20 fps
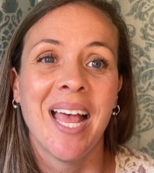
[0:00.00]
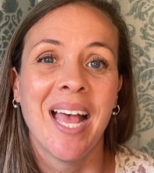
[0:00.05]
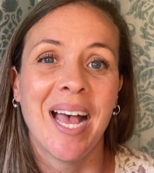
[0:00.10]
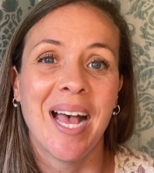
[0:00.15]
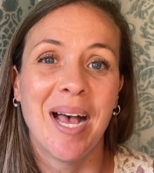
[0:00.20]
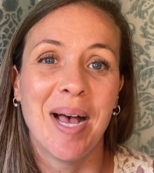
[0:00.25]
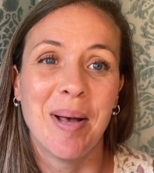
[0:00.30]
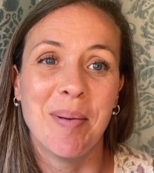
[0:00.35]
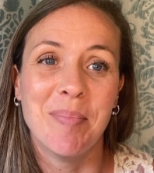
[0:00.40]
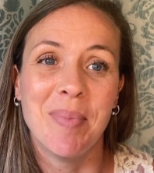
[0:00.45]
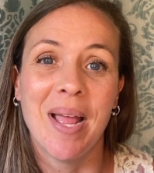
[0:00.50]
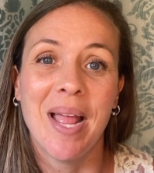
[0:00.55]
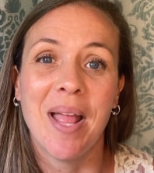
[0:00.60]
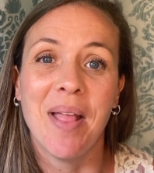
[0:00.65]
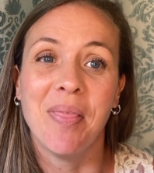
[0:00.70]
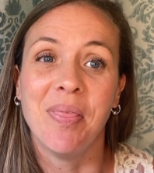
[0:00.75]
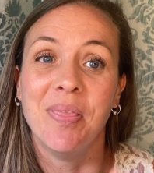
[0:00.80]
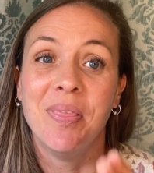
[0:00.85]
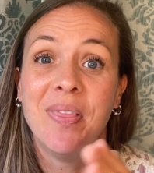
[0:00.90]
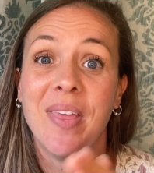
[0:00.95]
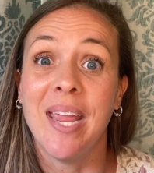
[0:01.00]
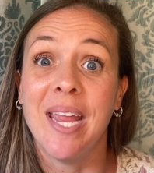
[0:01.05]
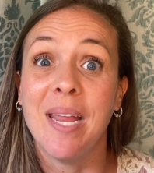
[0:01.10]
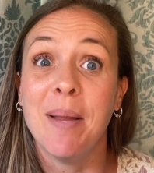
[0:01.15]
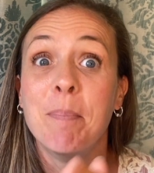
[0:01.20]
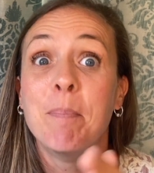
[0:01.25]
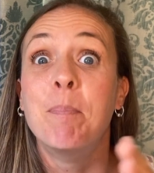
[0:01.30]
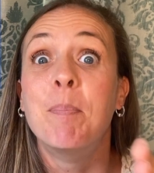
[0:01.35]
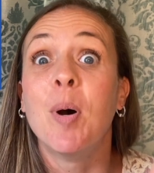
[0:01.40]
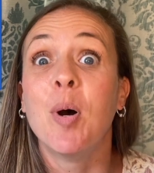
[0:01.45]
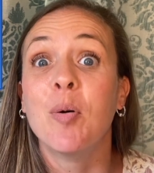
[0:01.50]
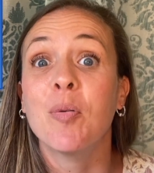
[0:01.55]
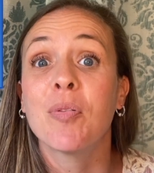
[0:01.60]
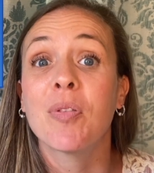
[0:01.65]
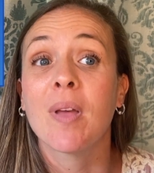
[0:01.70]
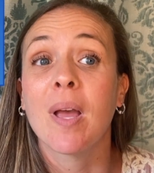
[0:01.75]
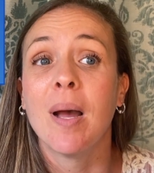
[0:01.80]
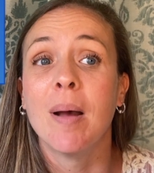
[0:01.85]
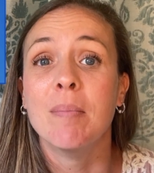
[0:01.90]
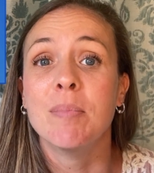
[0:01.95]
And they both
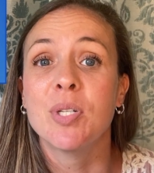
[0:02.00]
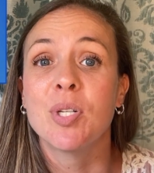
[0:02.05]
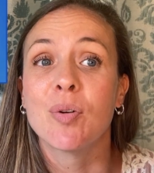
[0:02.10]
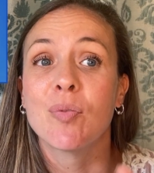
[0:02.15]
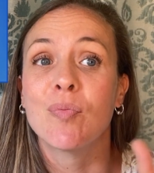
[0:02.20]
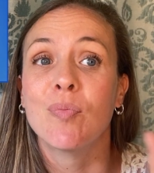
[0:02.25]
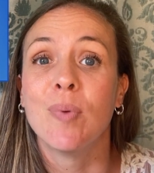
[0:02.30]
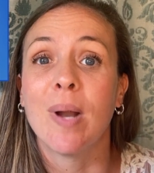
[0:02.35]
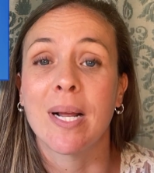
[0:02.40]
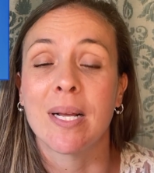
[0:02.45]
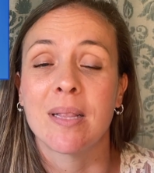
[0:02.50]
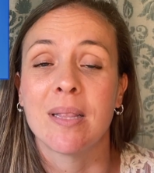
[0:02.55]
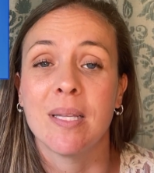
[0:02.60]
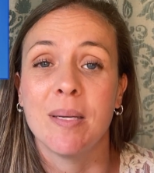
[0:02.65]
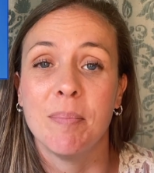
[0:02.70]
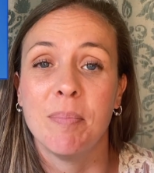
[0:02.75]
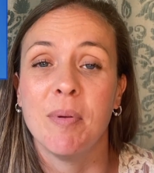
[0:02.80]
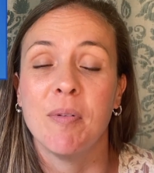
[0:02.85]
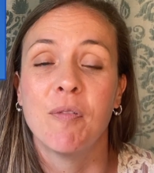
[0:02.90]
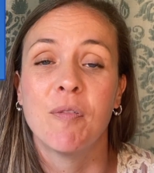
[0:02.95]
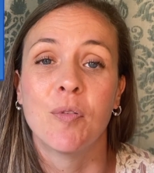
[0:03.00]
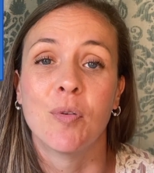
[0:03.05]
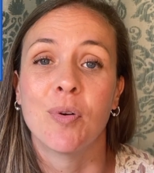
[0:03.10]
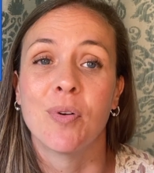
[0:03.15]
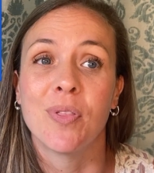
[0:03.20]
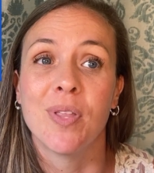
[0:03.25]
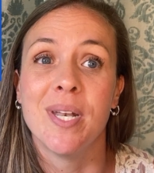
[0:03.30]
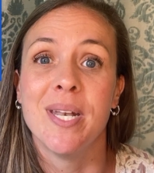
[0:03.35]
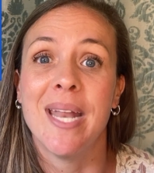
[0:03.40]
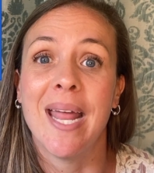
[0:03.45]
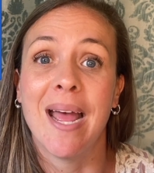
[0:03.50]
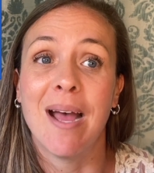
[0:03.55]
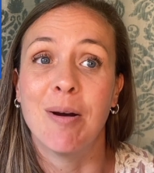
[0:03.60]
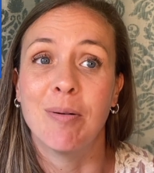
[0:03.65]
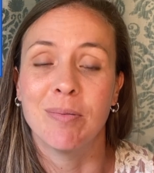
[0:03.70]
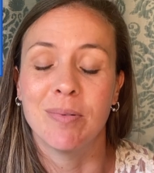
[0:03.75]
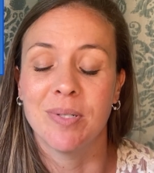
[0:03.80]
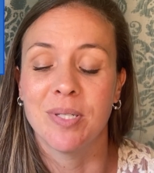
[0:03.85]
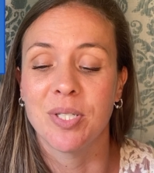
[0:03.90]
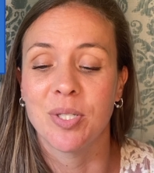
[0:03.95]
come directly before the
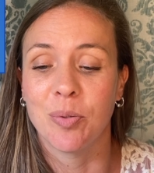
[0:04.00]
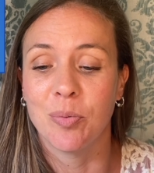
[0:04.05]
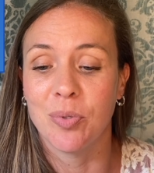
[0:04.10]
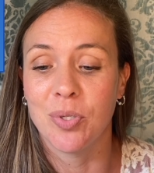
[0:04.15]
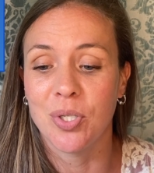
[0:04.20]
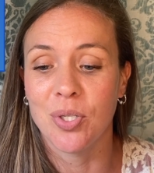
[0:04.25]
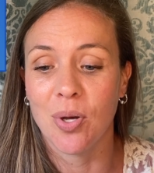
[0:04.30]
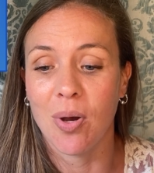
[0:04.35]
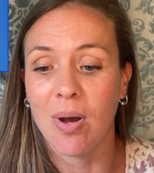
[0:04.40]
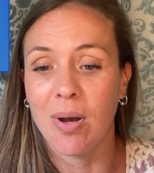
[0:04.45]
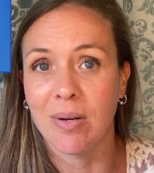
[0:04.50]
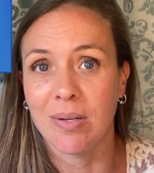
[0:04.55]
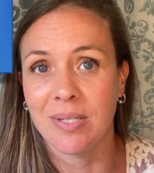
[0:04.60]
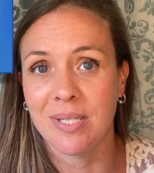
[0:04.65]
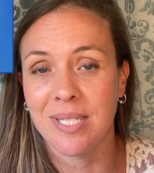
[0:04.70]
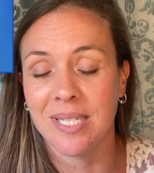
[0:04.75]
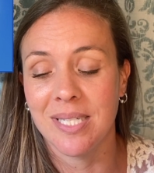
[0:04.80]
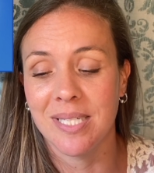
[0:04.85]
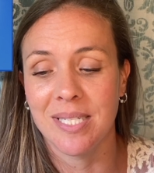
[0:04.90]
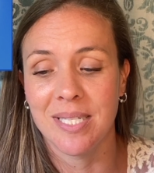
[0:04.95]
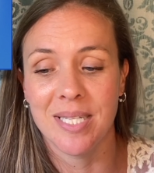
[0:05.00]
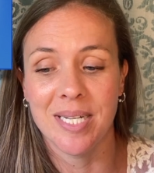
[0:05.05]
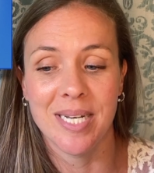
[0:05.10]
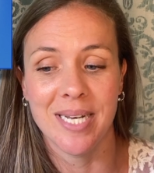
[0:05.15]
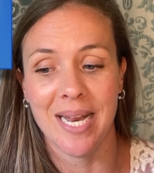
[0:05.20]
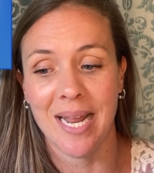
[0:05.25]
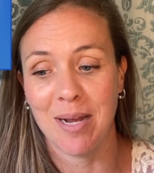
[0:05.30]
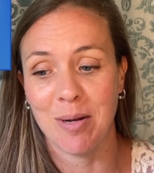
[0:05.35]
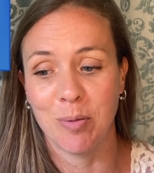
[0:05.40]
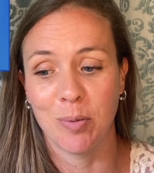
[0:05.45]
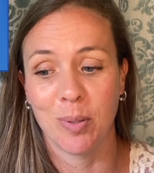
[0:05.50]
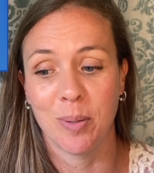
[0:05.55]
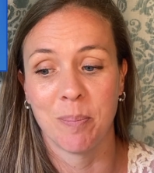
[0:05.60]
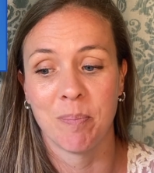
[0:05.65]
noun. So dogs is the noun.